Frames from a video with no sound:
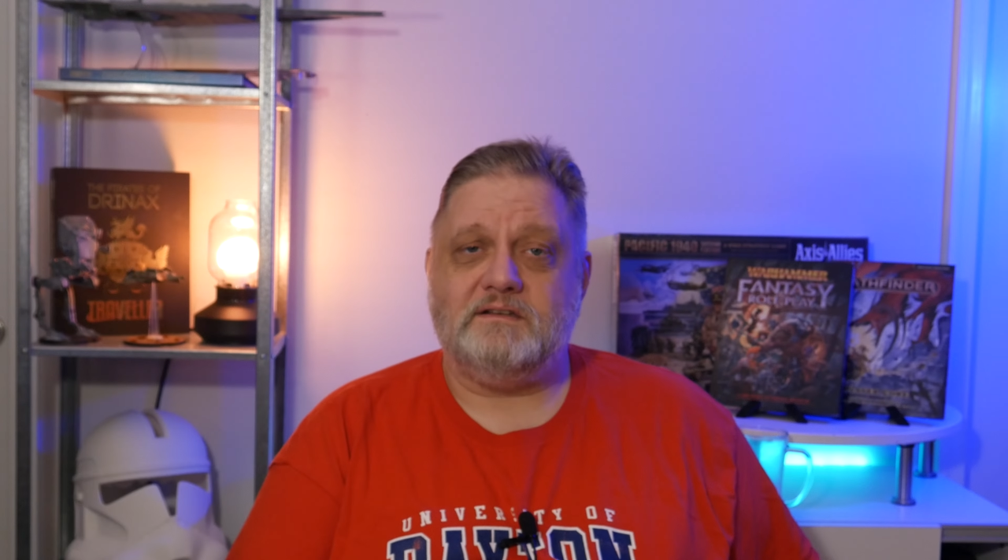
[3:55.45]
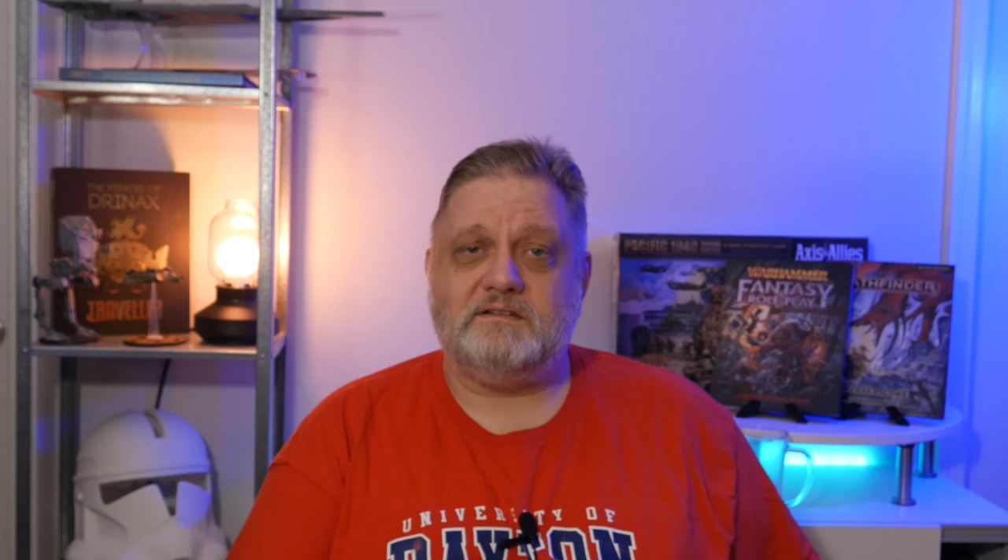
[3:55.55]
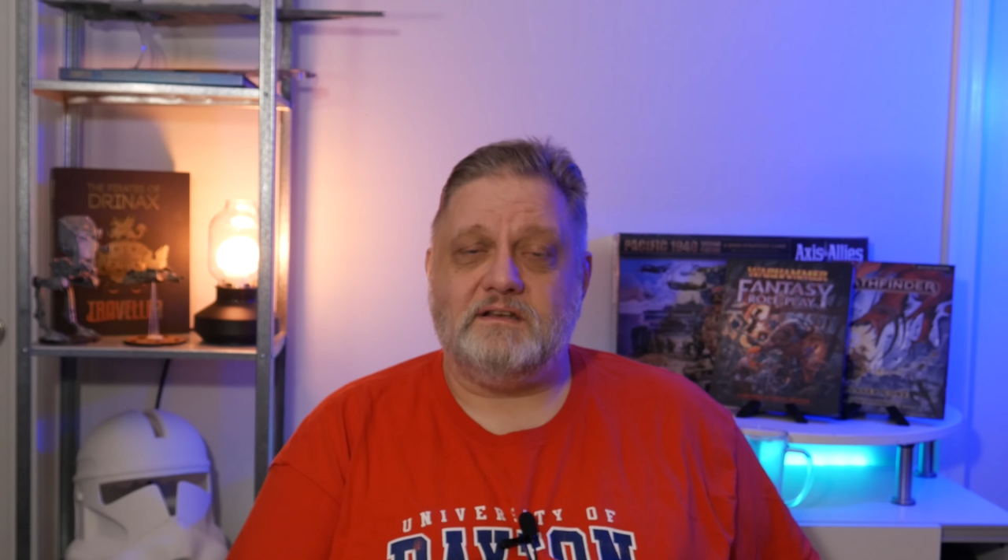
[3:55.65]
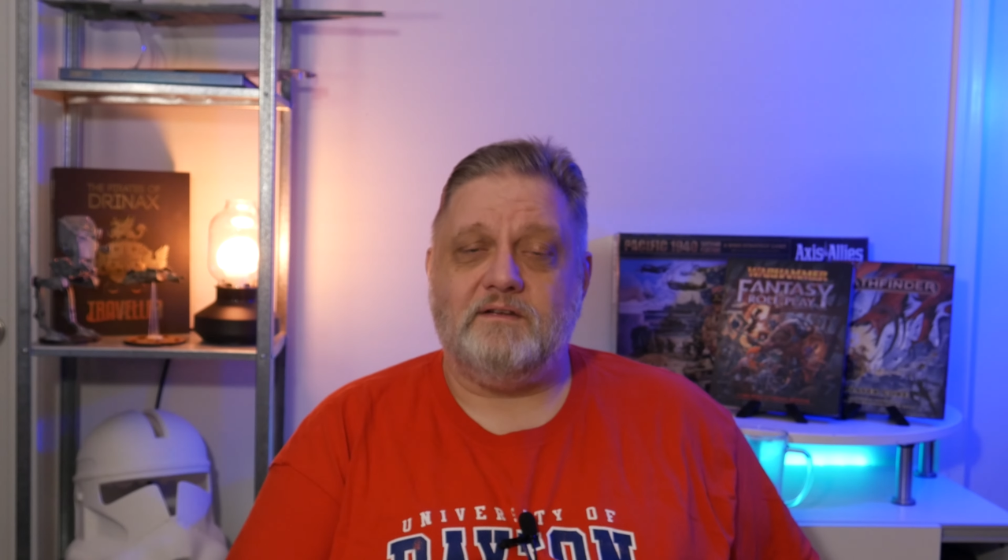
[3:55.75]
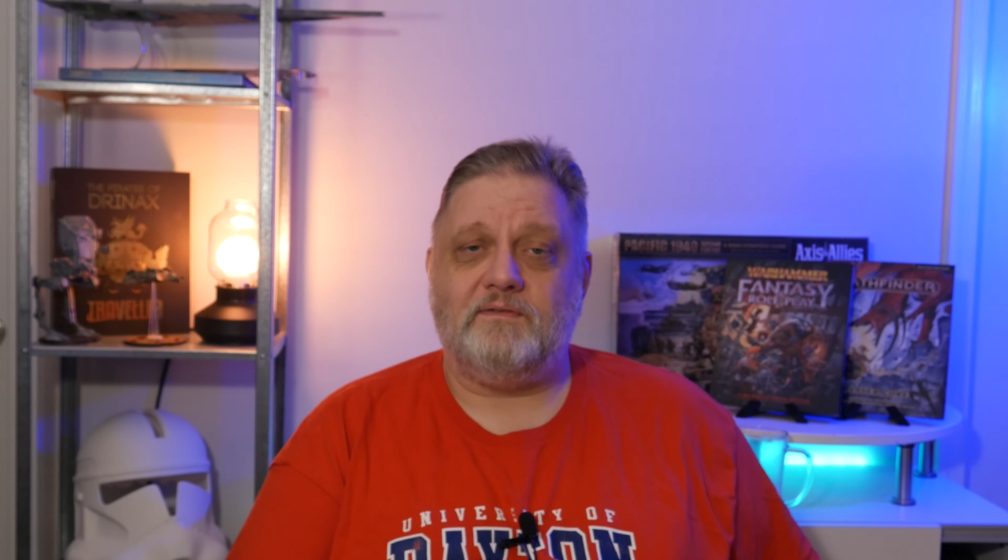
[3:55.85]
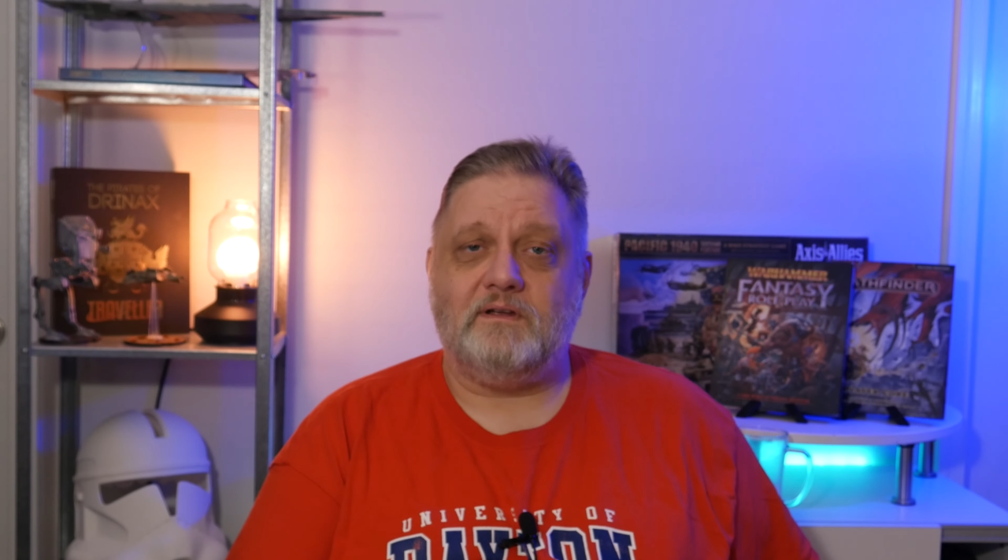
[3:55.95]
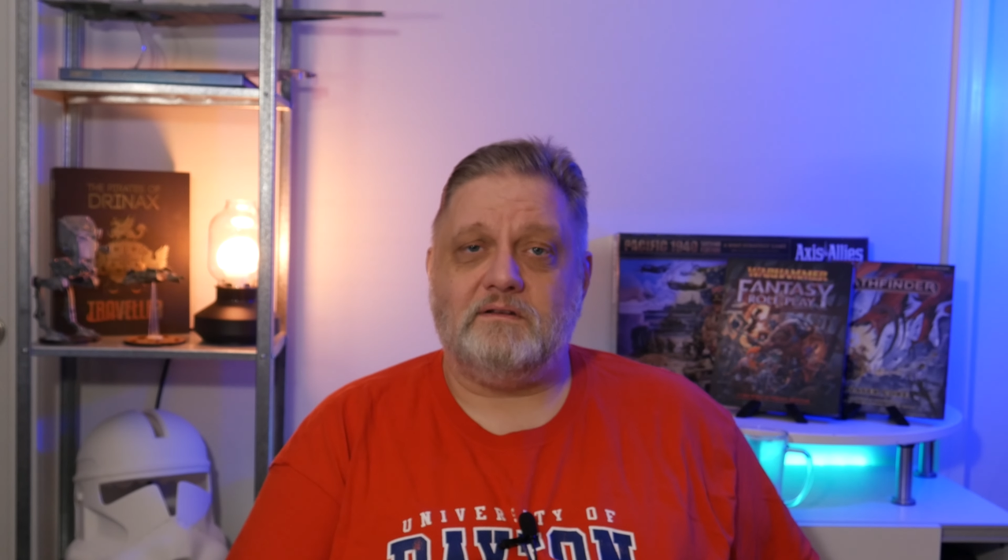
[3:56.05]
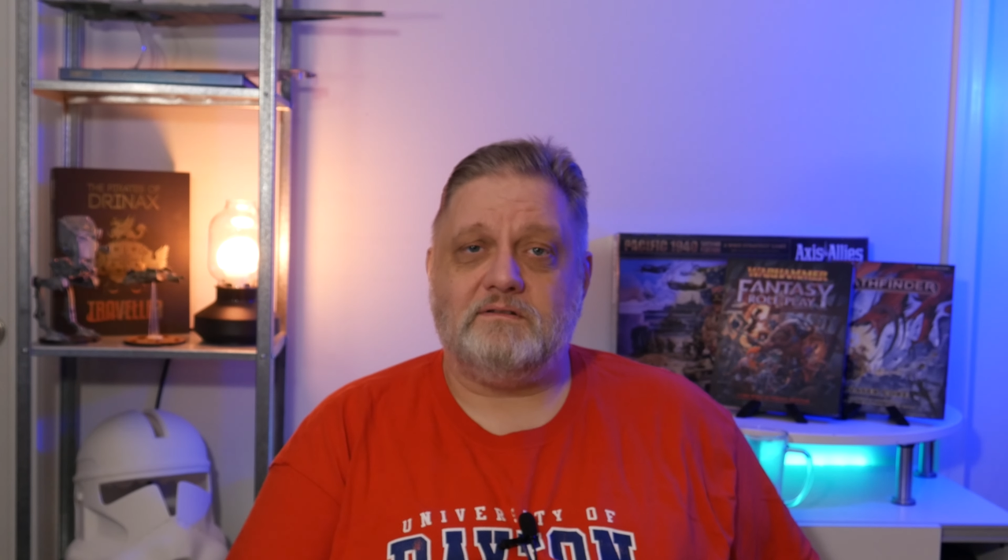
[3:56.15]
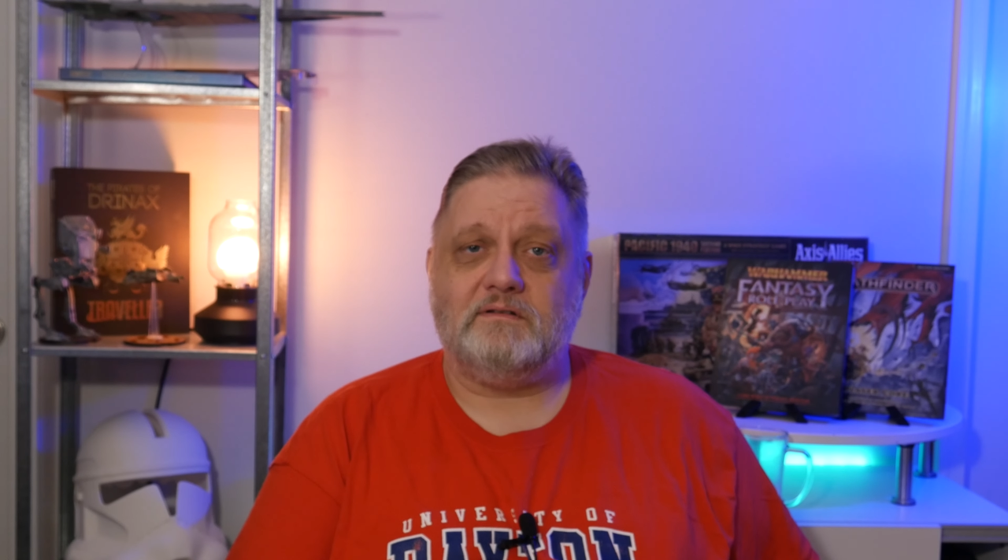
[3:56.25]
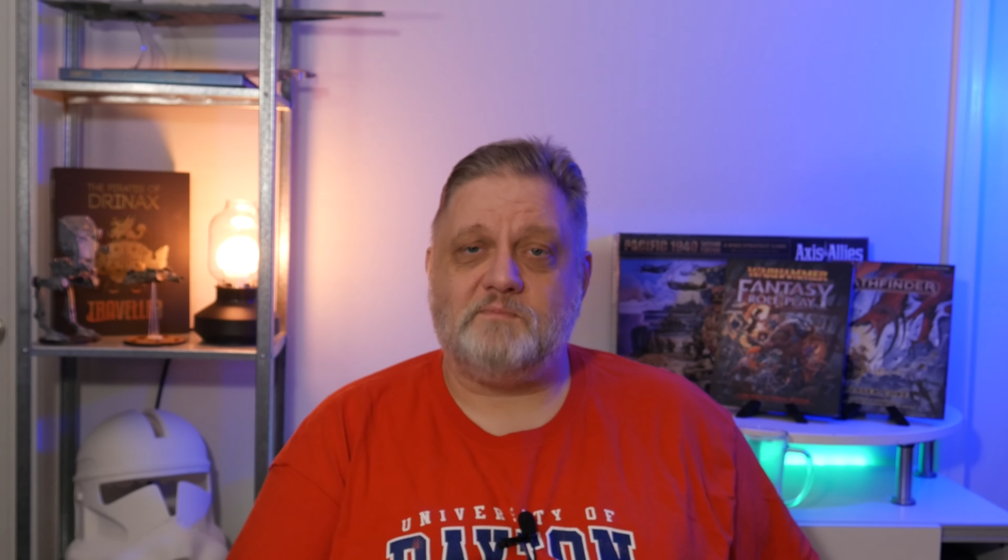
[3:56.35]

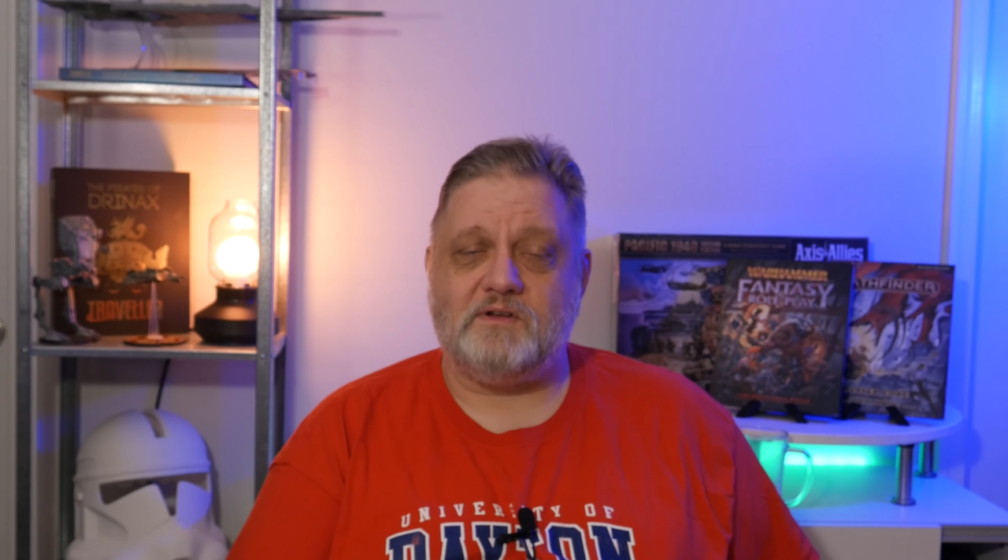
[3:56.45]
significant